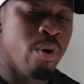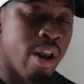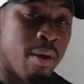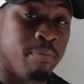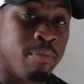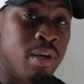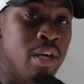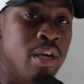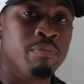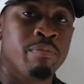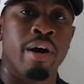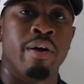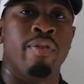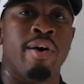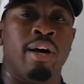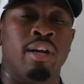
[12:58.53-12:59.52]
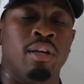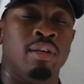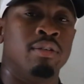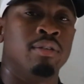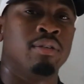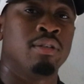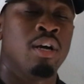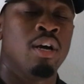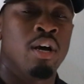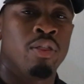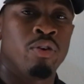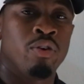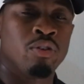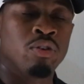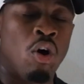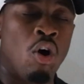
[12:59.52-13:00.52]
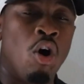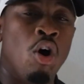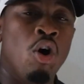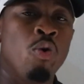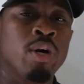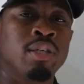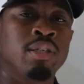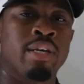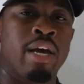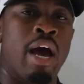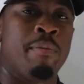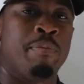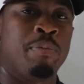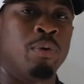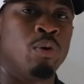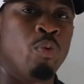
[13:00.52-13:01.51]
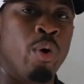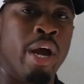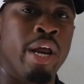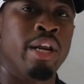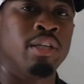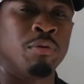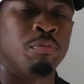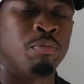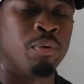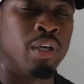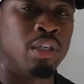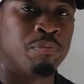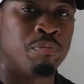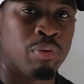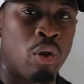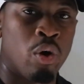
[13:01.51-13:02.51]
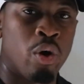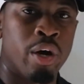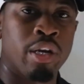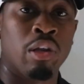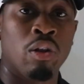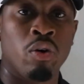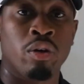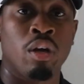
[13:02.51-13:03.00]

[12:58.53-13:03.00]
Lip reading: What I mean by that is there's always capital waiting to be deployed,